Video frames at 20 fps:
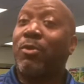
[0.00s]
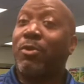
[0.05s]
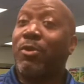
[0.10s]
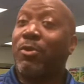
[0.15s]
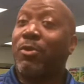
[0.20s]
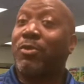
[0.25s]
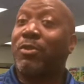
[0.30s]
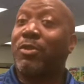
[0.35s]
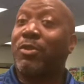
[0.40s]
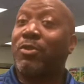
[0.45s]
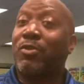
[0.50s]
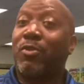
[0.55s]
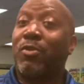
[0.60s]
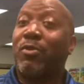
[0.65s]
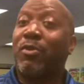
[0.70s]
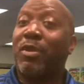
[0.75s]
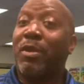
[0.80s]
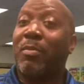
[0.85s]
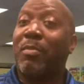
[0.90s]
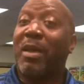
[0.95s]
her a
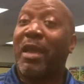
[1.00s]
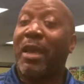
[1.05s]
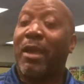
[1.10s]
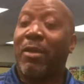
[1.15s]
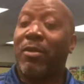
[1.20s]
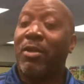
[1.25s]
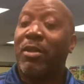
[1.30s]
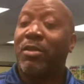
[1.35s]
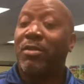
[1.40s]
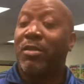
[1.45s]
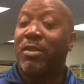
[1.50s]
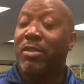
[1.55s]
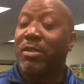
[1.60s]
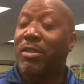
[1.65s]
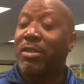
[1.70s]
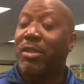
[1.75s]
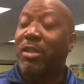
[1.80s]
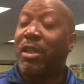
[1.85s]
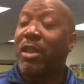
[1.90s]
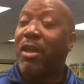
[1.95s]
story about the
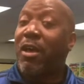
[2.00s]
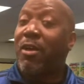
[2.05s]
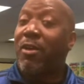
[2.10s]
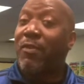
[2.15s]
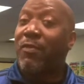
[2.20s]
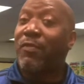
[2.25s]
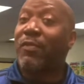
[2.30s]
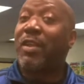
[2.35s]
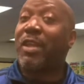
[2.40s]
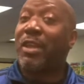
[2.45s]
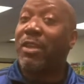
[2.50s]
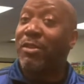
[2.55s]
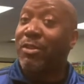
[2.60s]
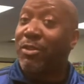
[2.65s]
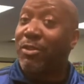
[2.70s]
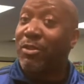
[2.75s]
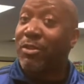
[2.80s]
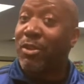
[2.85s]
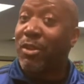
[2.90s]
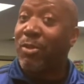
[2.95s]
sloth and the
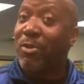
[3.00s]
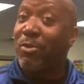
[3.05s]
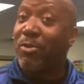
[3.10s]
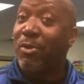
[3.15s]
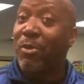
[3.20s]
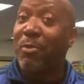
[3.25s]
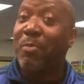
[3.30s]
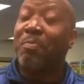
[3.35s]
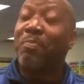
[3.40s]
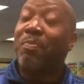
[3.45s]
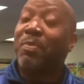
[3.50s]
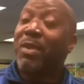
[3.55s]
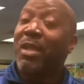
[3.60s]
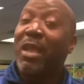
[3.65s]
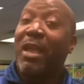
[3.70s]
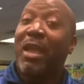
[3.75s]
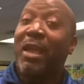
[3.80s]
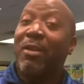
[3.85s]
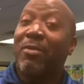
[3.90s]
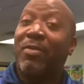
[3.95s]
turtle,
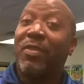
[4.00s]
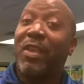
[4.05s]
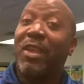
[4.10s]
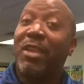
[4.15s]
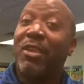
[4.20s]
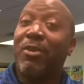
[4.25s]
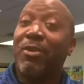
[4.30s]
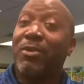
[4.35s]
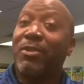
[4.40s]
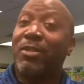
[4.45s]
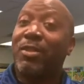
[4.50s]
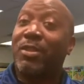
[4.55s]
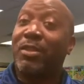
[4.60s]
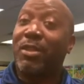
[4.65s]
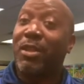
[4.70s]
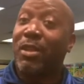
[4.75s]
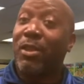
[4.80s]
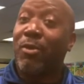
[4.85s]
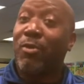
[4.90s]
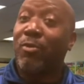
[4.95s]
how they are
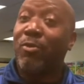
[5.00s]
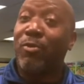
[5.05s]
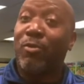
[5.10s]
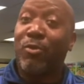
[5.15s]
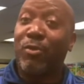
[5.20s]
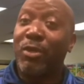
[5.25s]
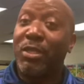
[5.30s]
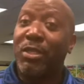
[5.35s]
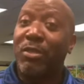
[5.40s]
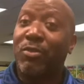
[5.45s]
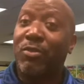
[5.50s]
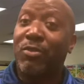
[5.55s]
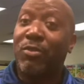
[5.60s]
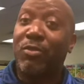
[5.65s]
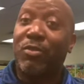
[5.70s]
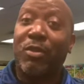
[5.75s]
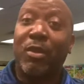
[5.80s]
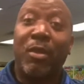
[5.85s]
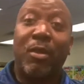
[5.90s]
slow creatures,